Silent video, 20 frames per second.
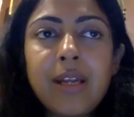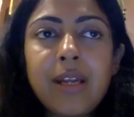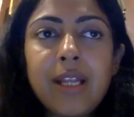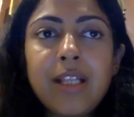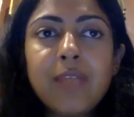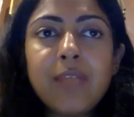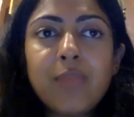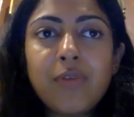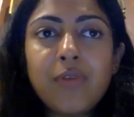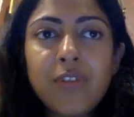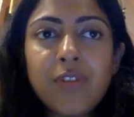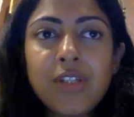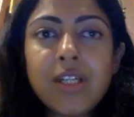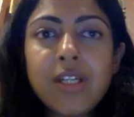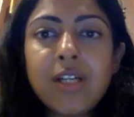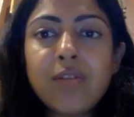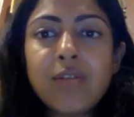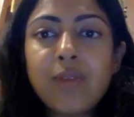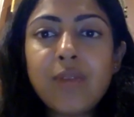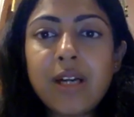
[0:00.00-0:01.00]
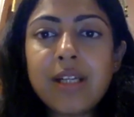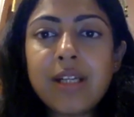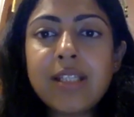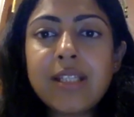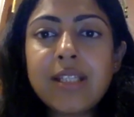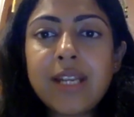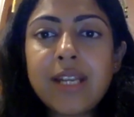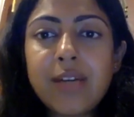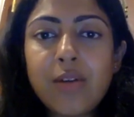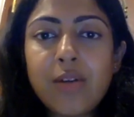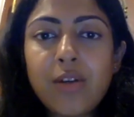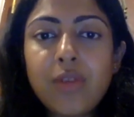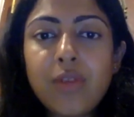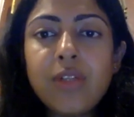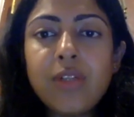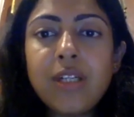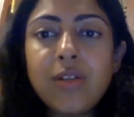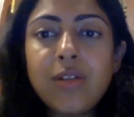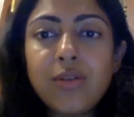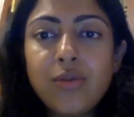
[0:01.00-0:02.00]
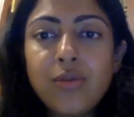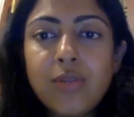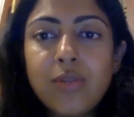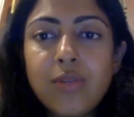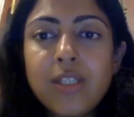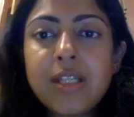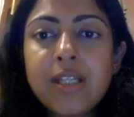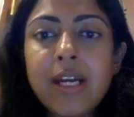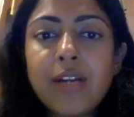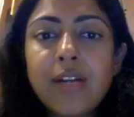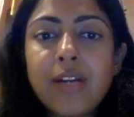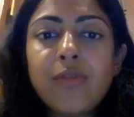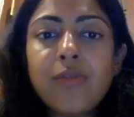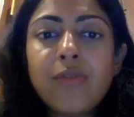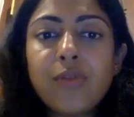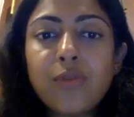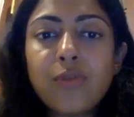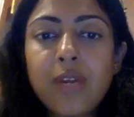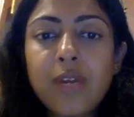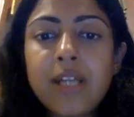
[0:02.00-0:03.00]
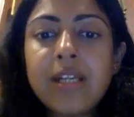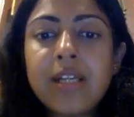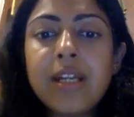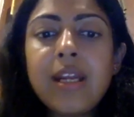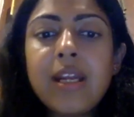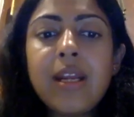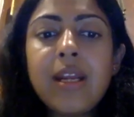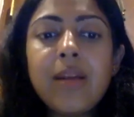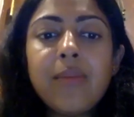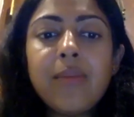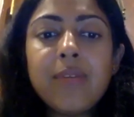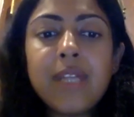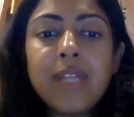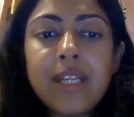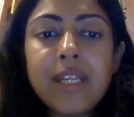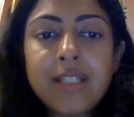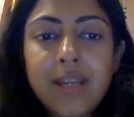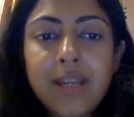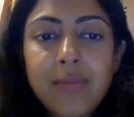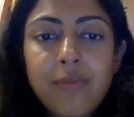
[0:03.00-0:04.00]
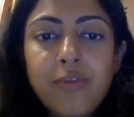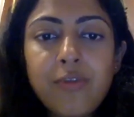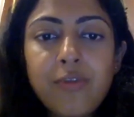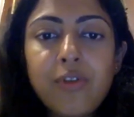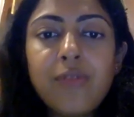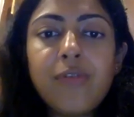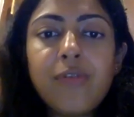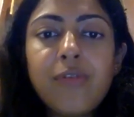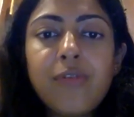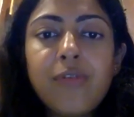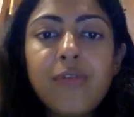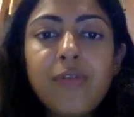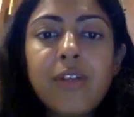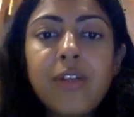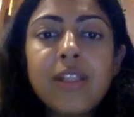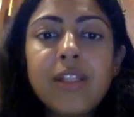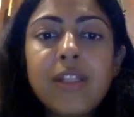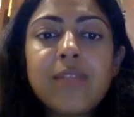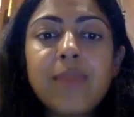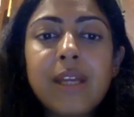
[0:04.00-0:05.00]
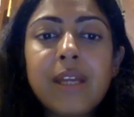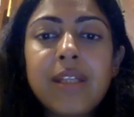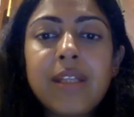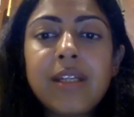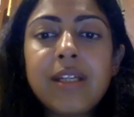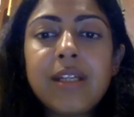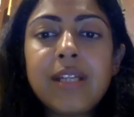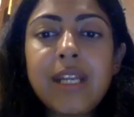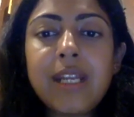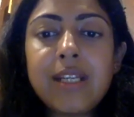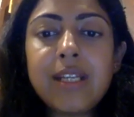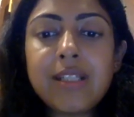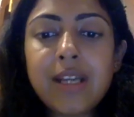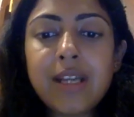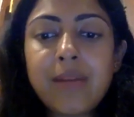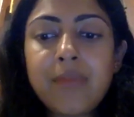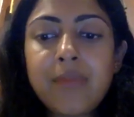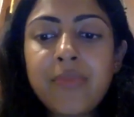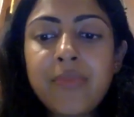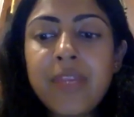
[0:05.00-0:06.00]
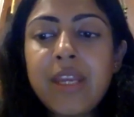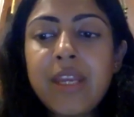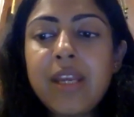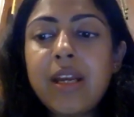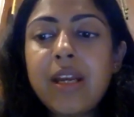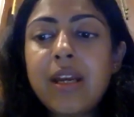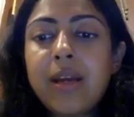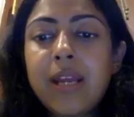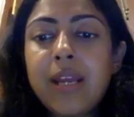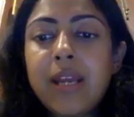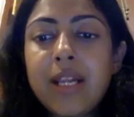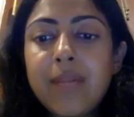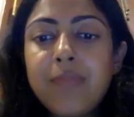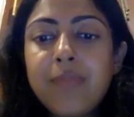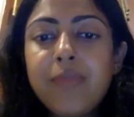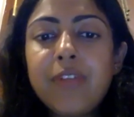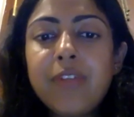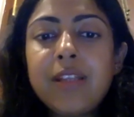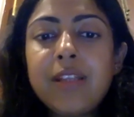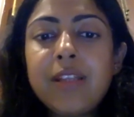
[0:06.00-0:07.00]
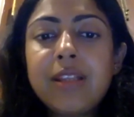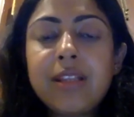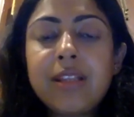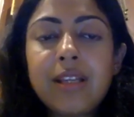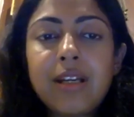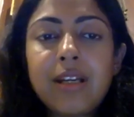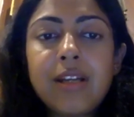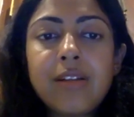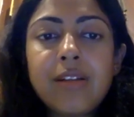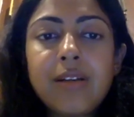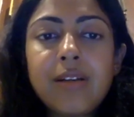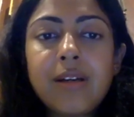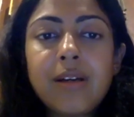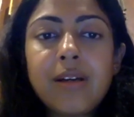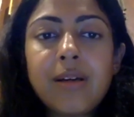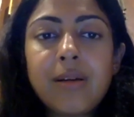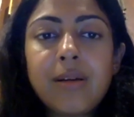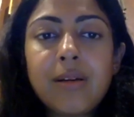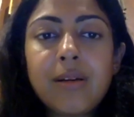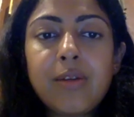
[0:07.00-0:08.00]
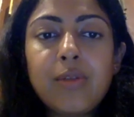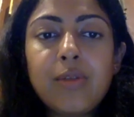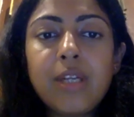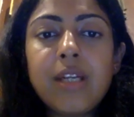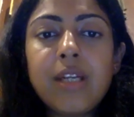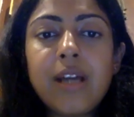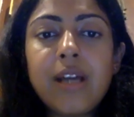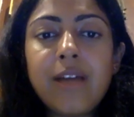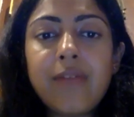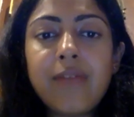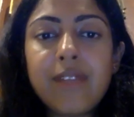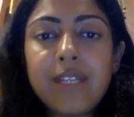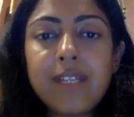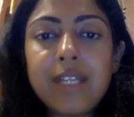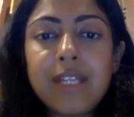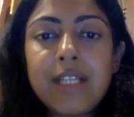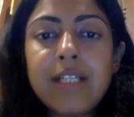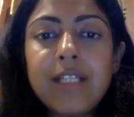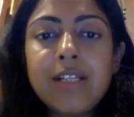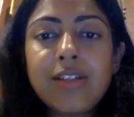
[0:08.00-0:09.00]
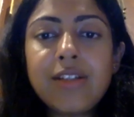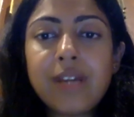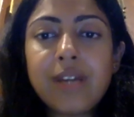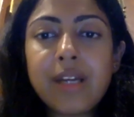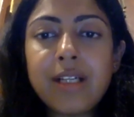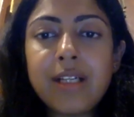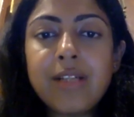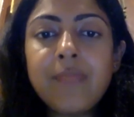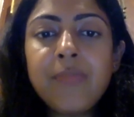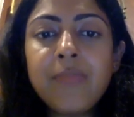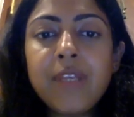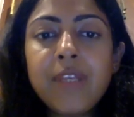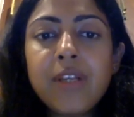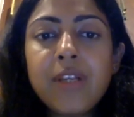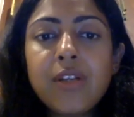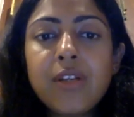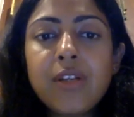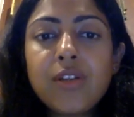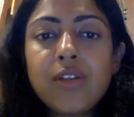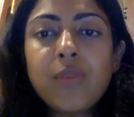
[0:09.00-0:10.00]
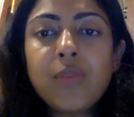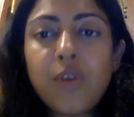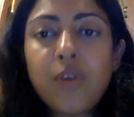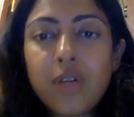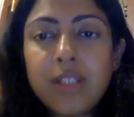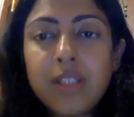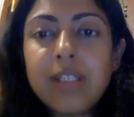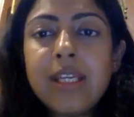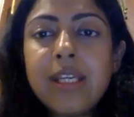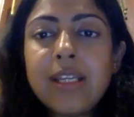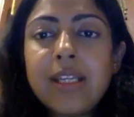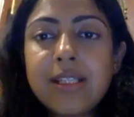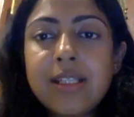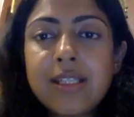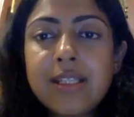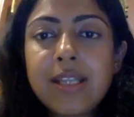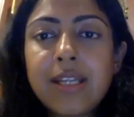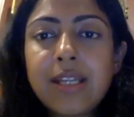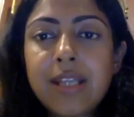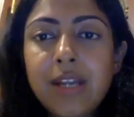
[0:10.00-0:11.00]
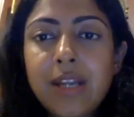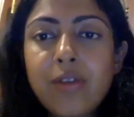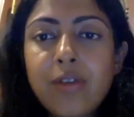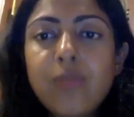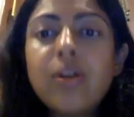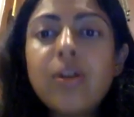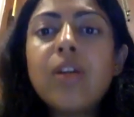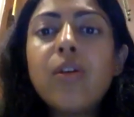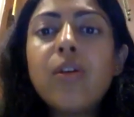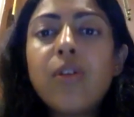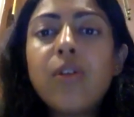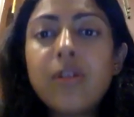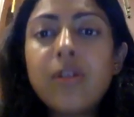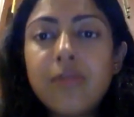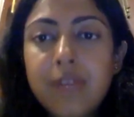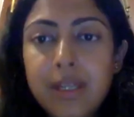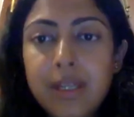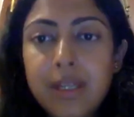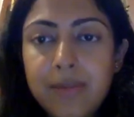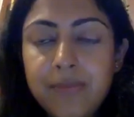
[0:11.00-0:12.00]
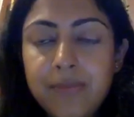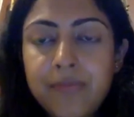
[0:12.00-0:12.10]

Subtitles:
health professional to understand. All you need to do is kind of go and take some food for this mother, take some help with looking after the elder child. So small things that can go a long way.